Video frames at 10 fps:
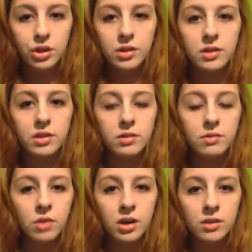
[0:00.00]
she's
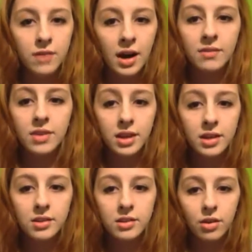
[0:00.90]
raised 5
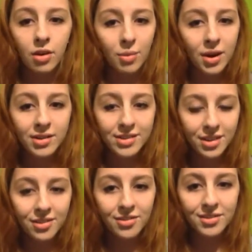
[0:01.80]
kids all by
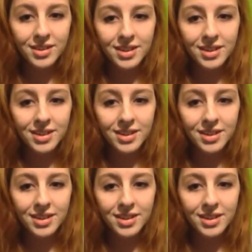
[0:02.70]
herself.